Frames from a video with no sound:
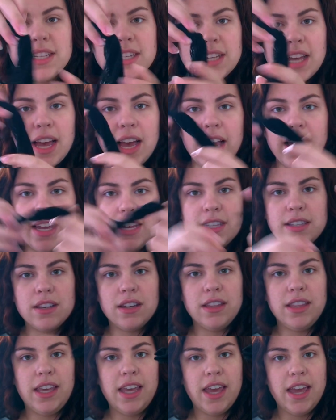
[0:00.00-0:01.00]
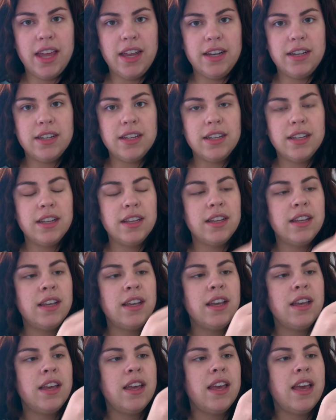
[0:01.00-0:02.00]
that ties on the end,
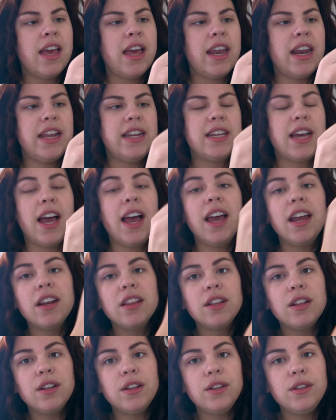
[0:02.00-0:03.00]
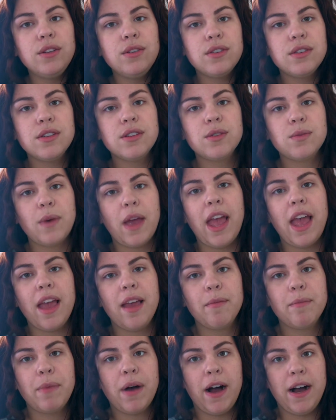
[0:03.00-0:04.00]
and I tie it on the loosest
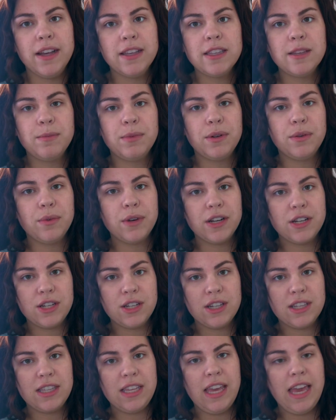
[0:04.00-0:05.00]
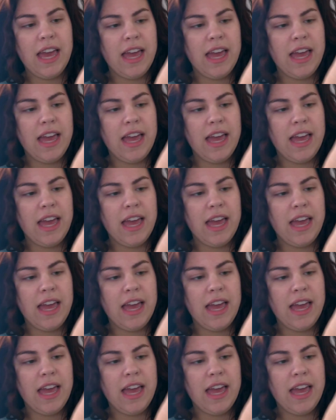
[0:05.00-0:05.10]
way possible, where it's just the